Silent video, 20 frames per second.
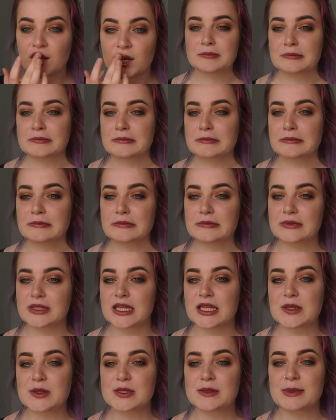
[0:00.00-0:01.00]

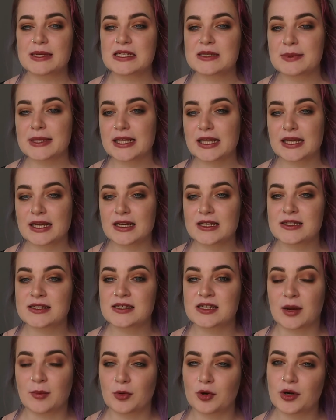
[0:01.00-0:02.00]
This is meant to be like a
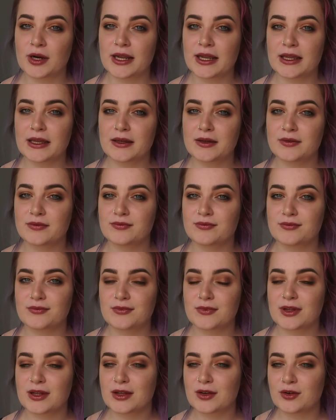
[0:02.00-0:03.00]
summery
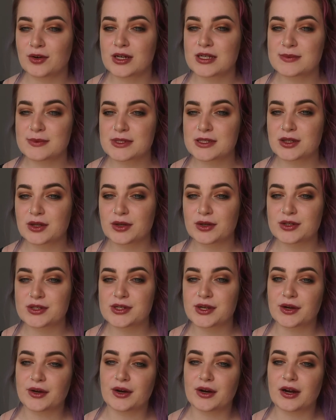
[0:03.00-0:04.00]
Christmas look,
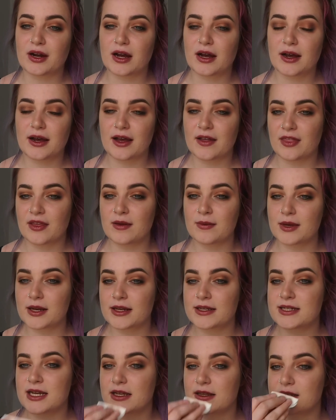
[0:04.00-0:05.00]
so I think I'm
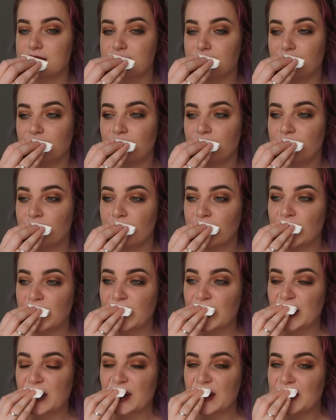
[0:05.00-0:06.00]
gonna take this off.
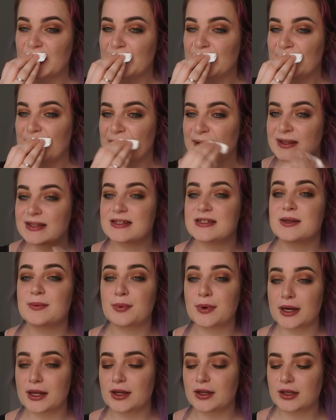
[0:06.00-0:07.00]
This is a
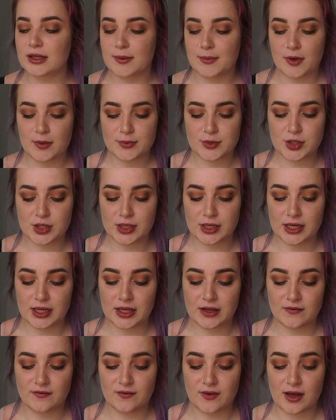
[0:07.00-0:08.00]
pretty good lip option
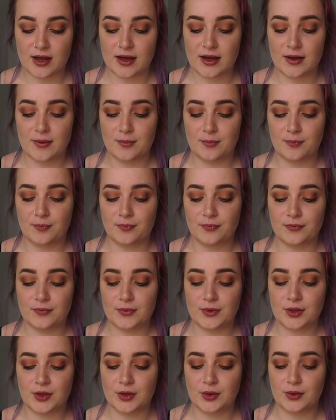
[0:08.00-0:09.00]
if
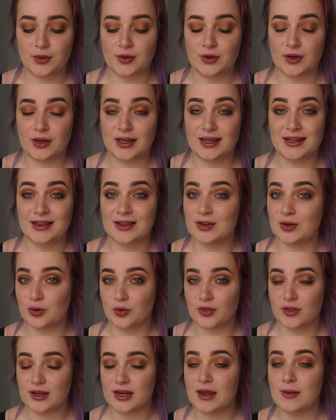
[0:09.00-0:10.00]
you're in the
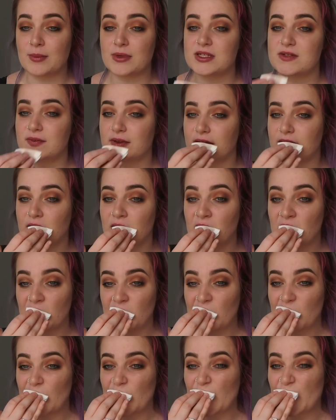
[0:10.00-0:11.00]
Northern Hemisphere.
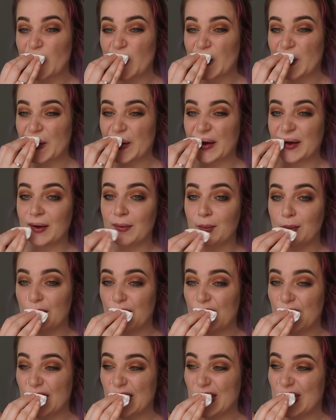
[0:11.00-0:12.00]

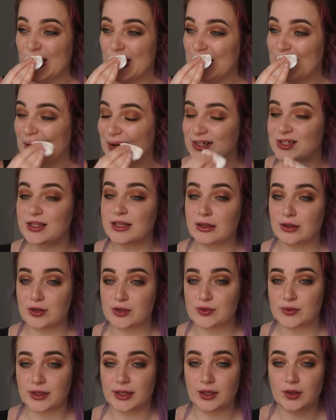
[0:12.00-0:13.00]
That actually looks
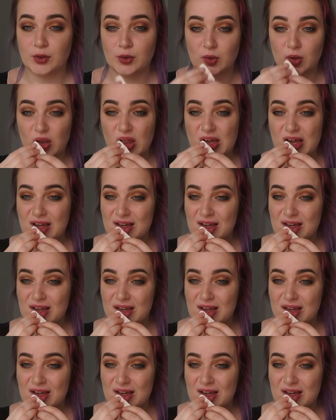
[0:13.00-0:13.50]
really cool.